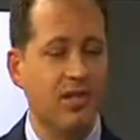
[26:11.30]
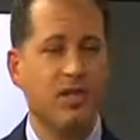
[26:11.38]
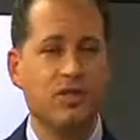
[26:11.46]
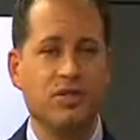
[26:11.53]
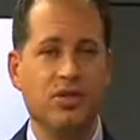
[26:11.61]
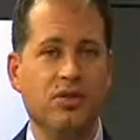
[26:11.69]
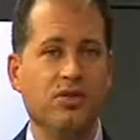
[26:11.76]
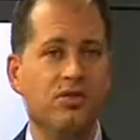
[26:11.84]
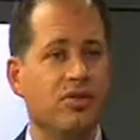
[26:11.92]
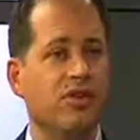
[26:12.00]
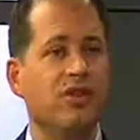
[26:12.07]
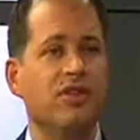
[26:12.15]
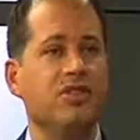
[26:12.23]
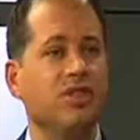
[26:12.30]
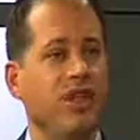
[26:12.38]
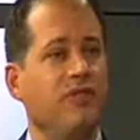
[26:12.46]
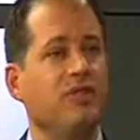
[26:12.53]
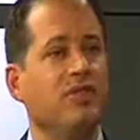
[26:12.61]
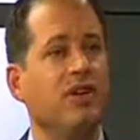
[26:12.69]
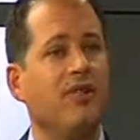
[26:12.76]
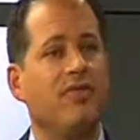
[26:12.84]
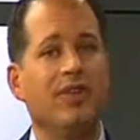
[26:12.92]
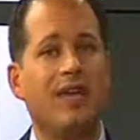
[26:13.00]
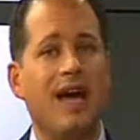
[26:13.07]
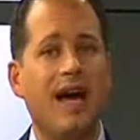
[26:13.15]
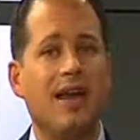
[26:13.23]
because you're you're going to save yourself a
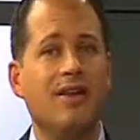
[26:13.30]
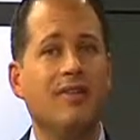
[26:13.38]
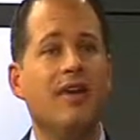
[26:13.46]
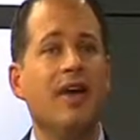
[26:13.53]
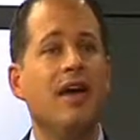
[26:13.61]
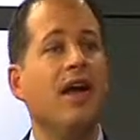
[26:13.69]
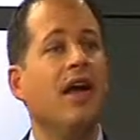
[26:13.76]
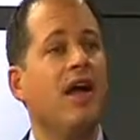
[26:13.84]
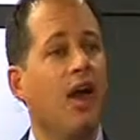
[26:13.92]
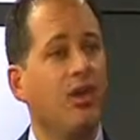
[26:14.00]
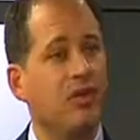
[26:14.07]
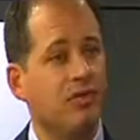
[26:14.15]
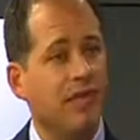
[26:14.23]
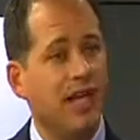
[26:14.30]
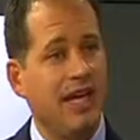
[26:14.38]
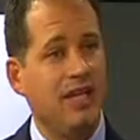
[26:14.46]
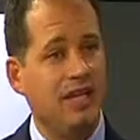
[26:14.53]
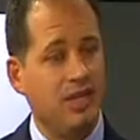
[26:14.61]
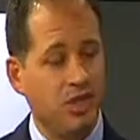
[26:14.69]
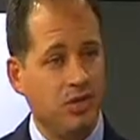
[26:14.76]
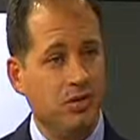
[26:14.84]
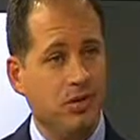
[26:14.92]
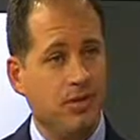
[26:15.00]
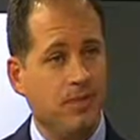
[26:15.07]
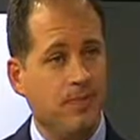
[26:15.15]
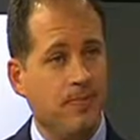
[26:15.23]
lot of health related issues.
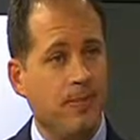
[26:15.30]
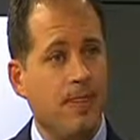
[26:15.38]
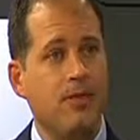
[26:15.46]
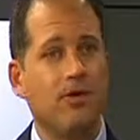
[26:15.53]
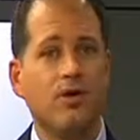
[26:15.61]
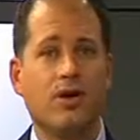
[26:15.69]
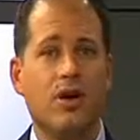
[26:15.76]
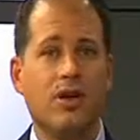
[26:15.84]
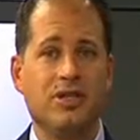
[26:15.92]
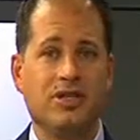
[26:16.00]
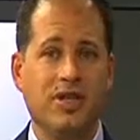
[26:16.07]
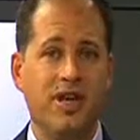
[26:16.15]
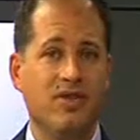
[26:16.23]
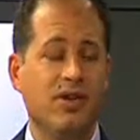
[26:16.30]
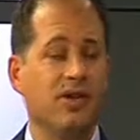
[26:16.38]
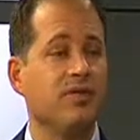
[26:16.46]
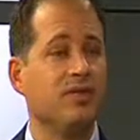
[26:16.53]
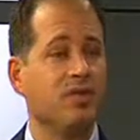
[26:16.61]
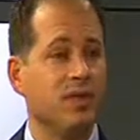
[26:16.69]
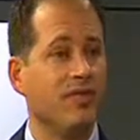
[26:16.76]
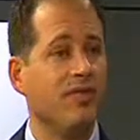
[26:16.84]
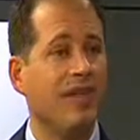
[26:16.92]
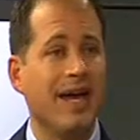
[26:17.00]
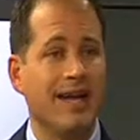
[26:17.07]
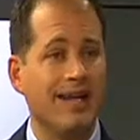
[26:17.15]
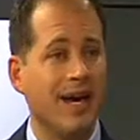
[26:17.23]
You are going to save your, yourself a
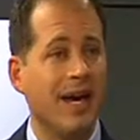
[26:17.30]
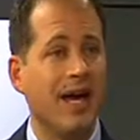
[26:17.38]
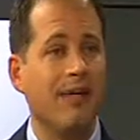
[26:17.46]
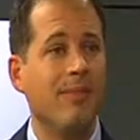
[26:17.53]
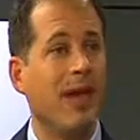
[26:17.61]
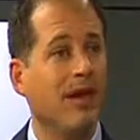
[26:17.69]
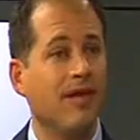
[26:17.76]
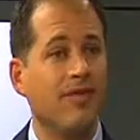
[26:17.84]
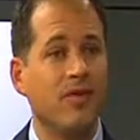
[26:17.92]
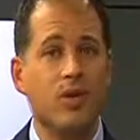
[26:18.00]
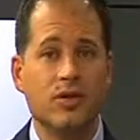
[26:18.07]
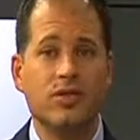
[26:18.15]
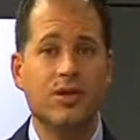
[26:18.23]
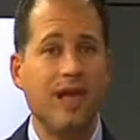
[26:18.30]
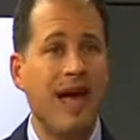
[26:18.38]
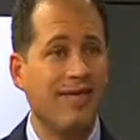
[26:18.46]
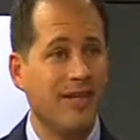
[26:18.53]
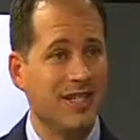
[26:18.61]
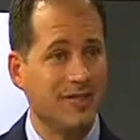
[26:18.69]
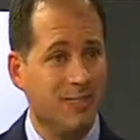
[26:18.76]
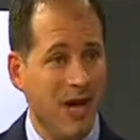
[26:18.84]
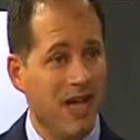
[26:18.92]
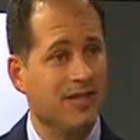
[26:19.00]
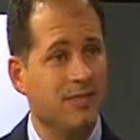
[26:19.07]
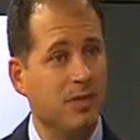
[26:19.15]
lot of time and of course a lot of expense